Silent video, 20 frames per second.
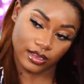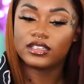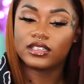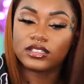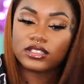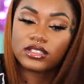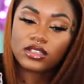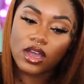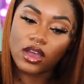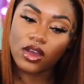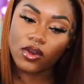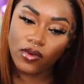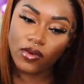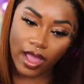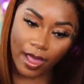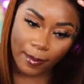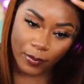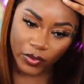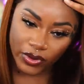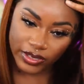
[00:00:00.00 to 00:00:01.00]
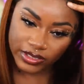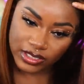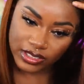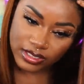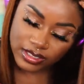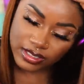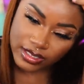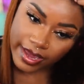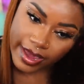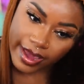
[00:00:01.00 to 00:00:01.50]
So I'm going to
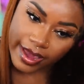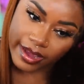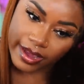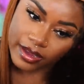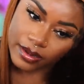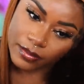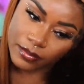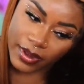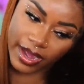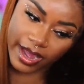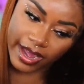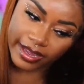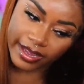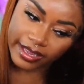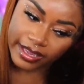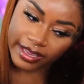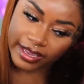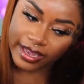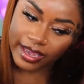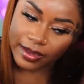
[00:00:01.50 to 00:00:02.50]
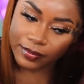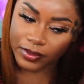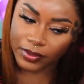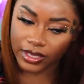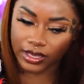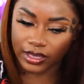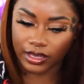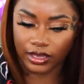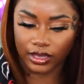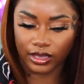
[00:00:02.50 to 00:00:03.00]
take my
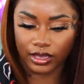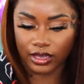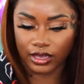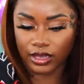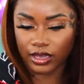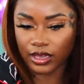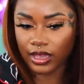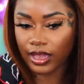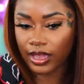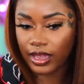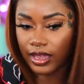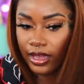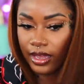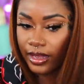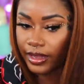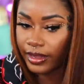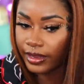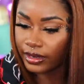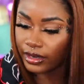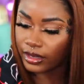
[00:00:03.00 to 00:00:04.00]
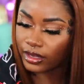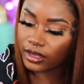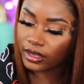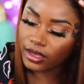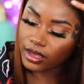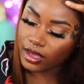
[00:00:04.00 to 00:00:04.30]
EAP heat and